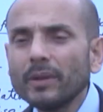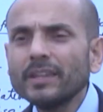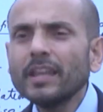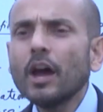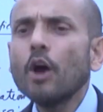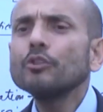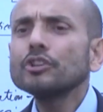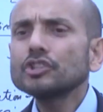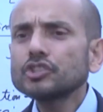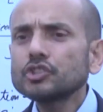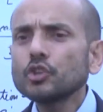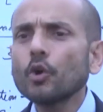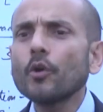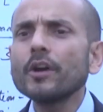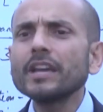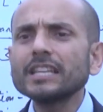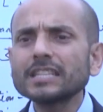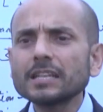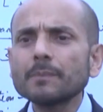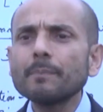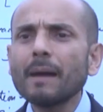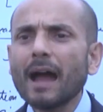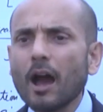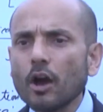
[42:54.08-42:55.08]
we know the story
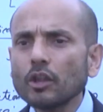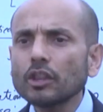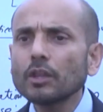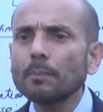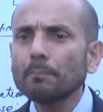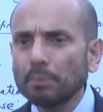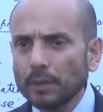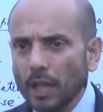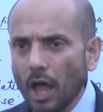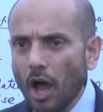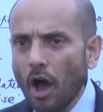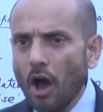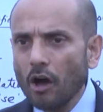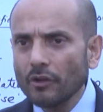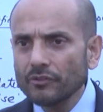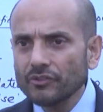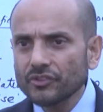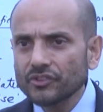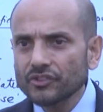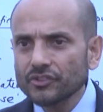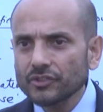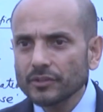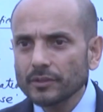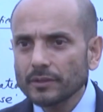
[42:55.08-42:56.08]
is about the
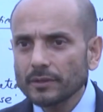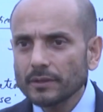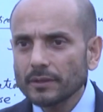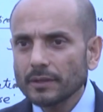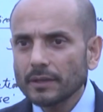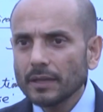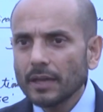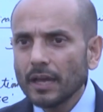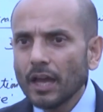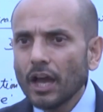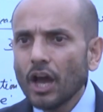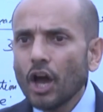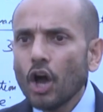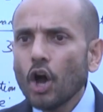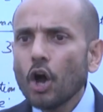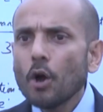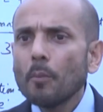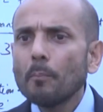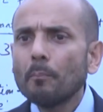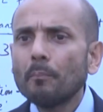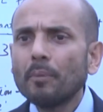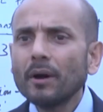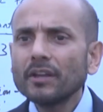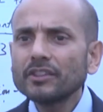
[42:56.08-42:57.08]
plants.
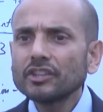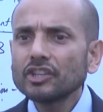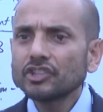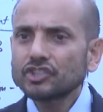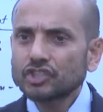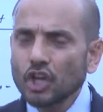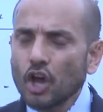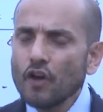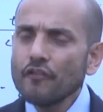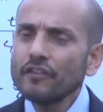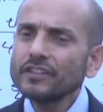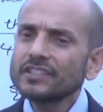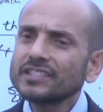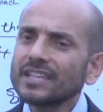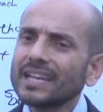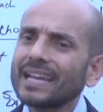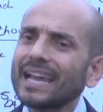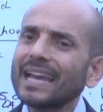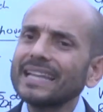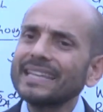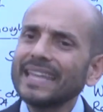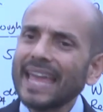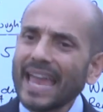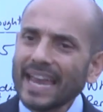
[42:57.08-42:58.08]
But the servants are
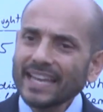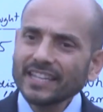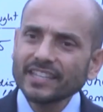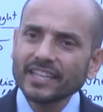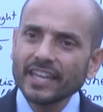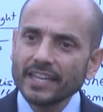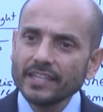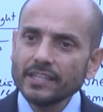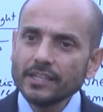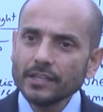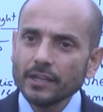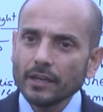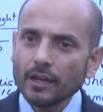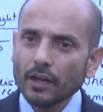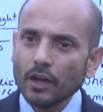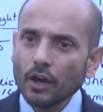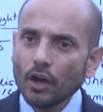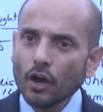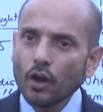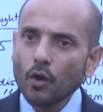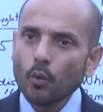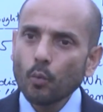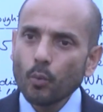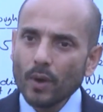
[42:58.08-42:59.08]
connected
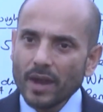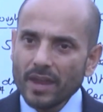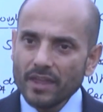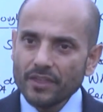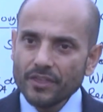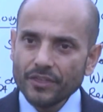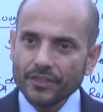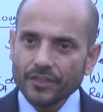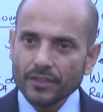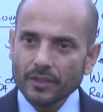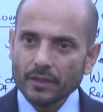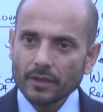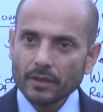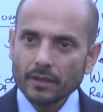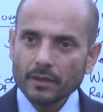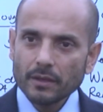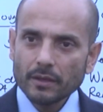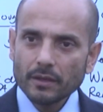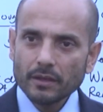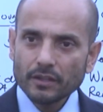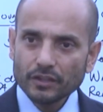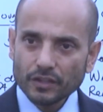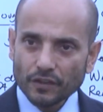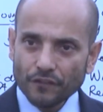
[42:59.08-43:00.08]
with
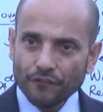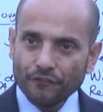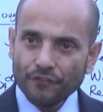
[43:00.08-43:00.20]
the